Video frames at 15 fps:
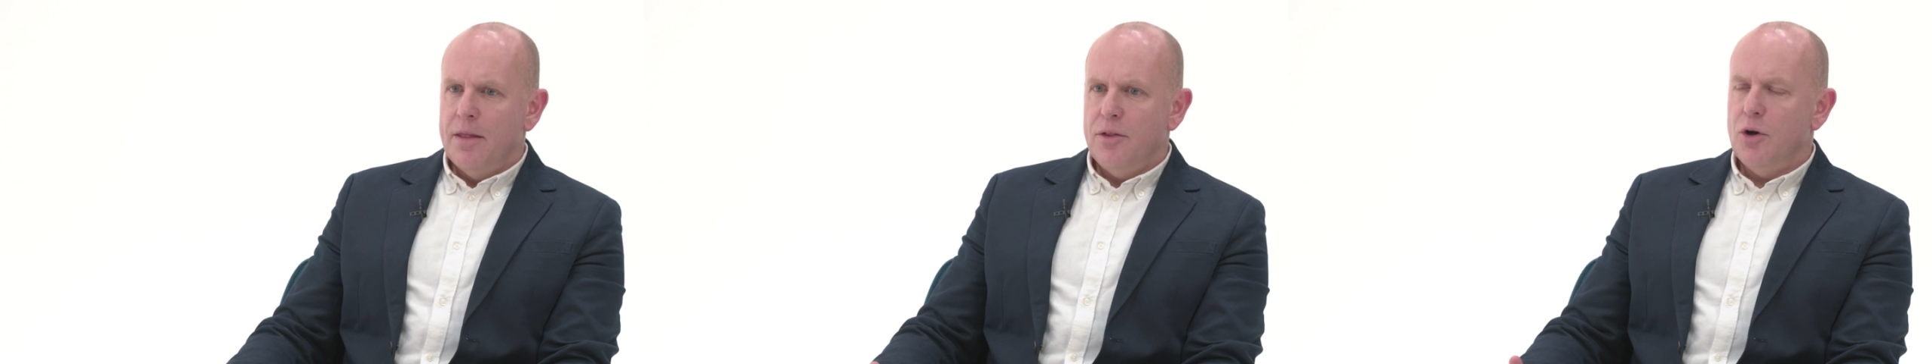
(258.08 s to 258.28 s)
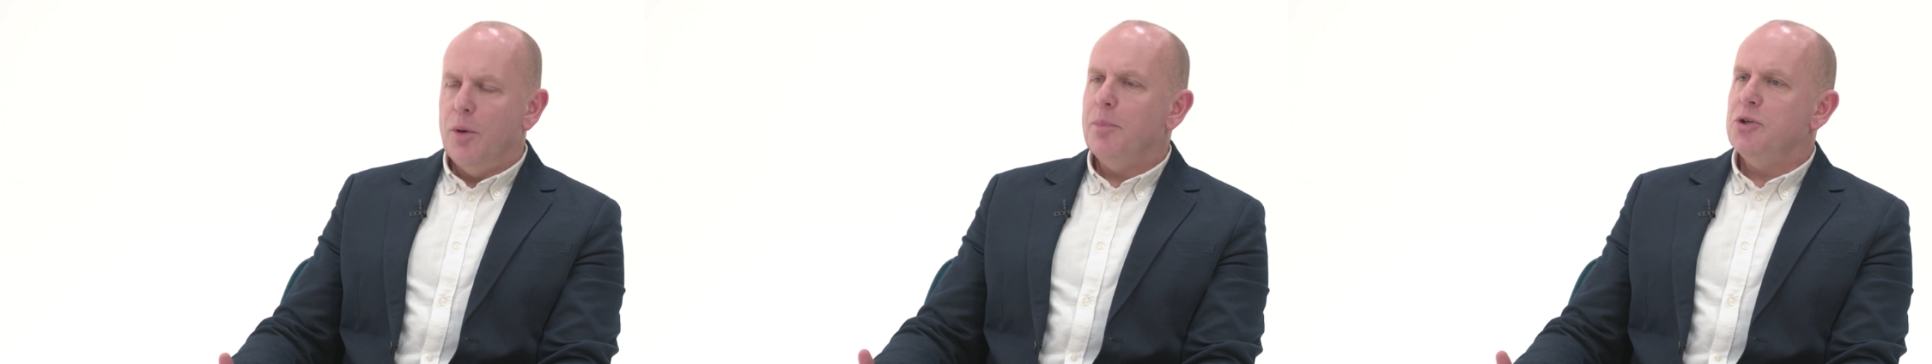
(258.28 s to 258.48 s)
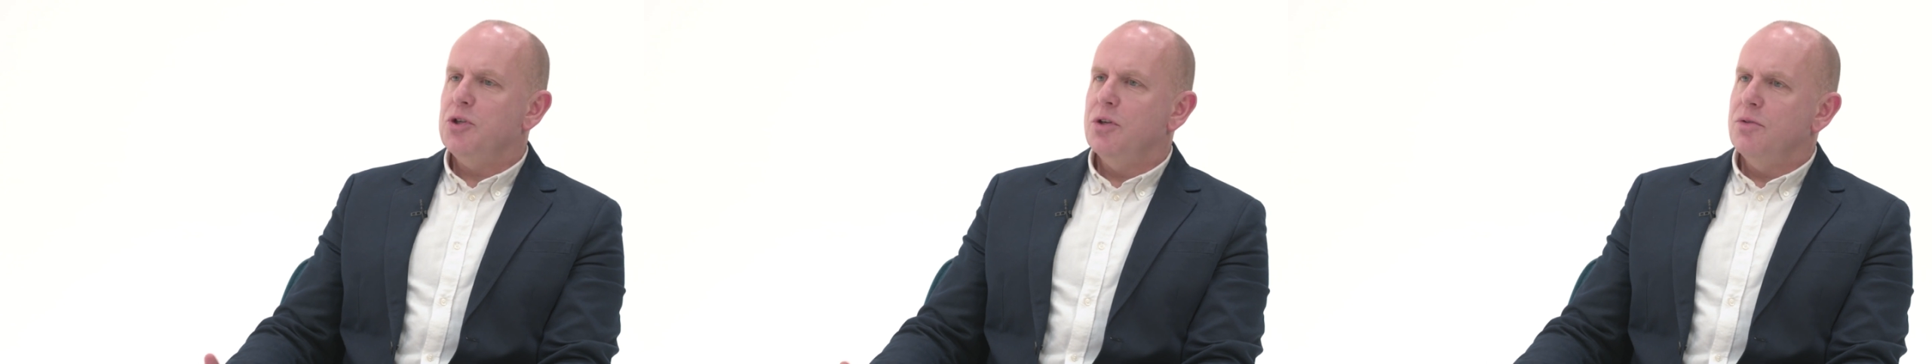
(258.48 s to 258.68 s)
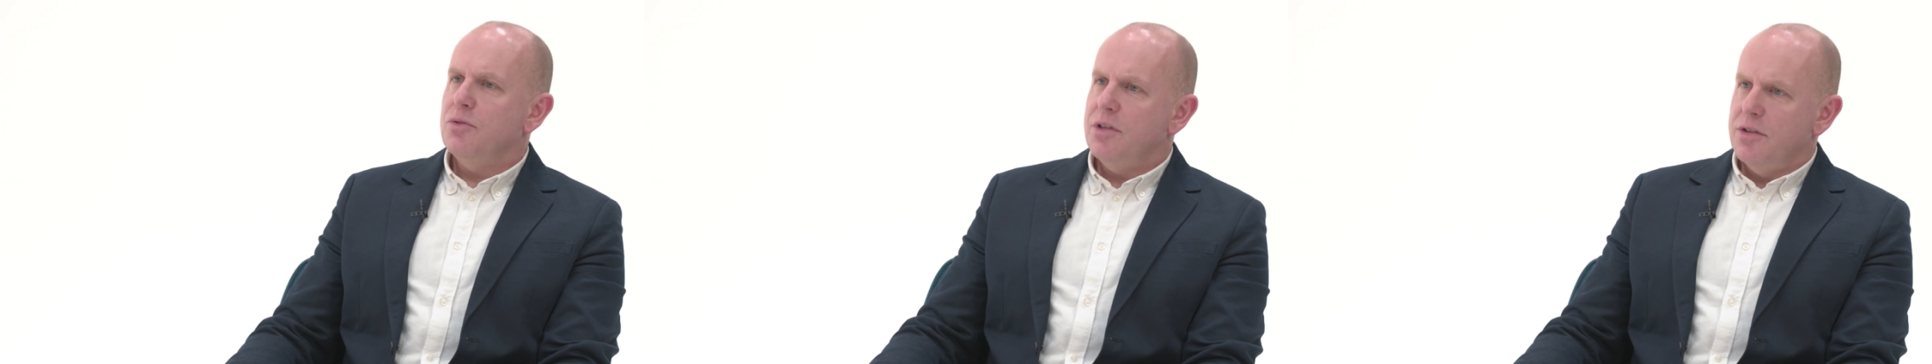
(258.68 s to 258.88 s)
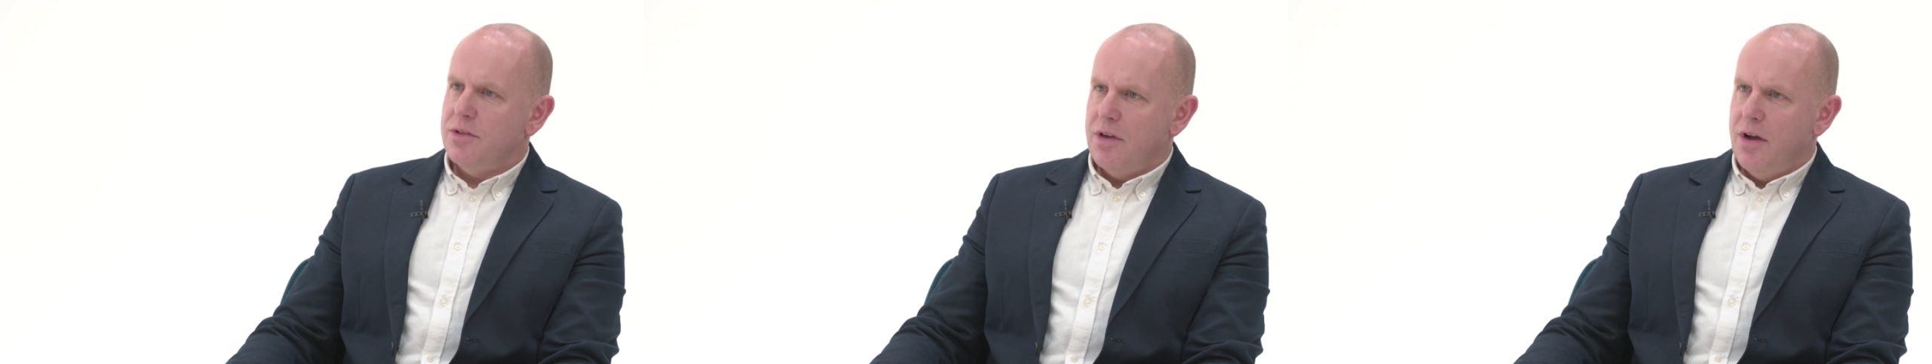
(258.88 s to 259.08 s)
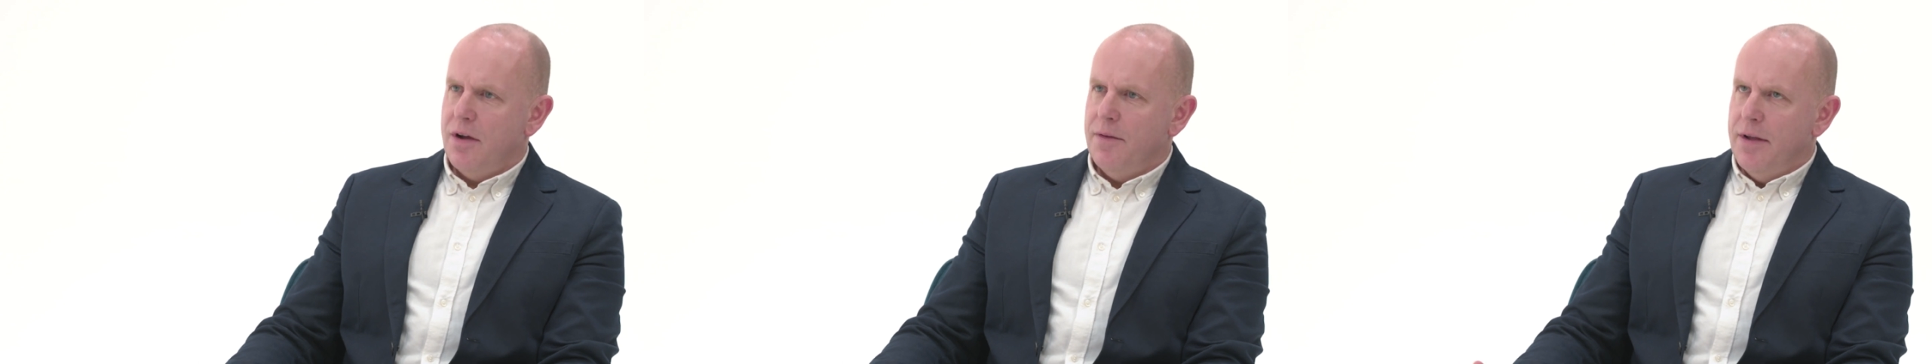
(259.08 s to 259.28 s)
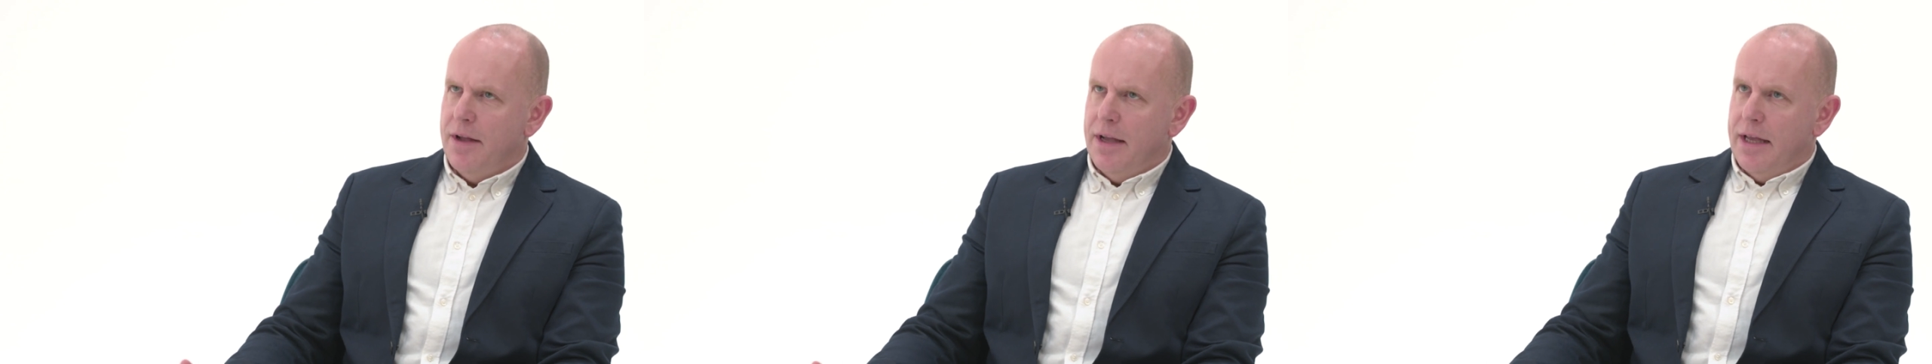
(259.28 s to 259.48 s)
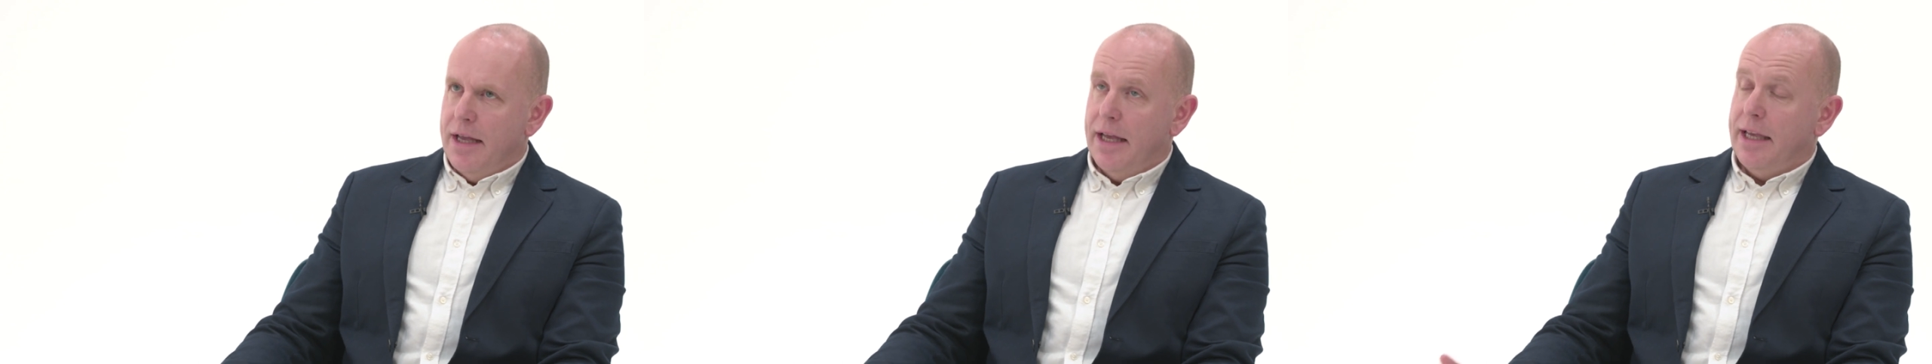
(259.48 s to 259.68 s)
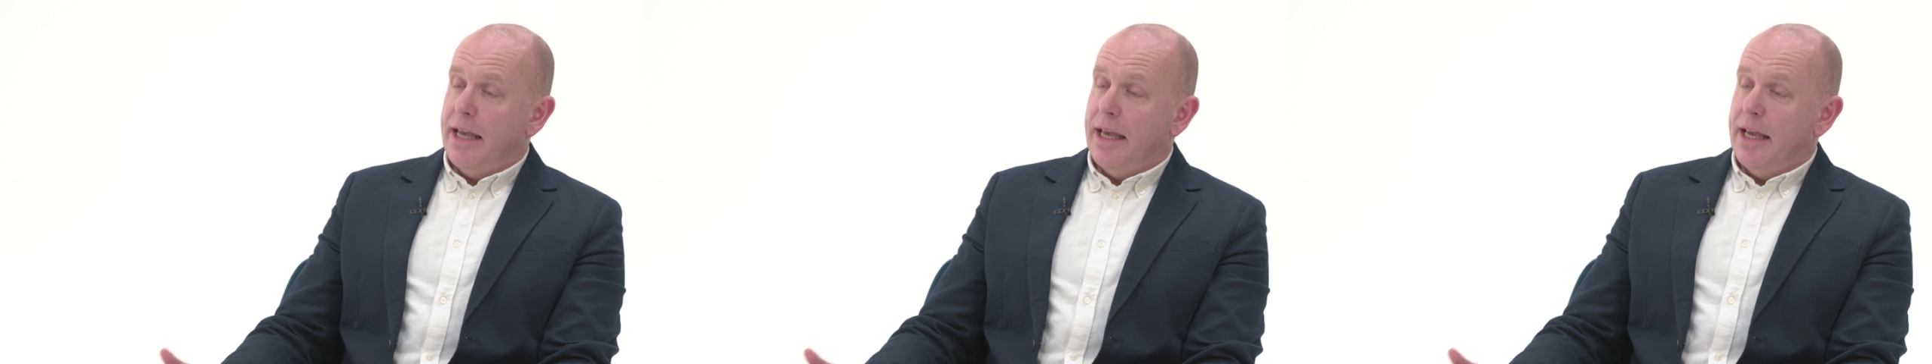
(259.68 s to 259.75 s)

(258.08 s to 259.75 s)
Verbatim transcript: the opportunities are and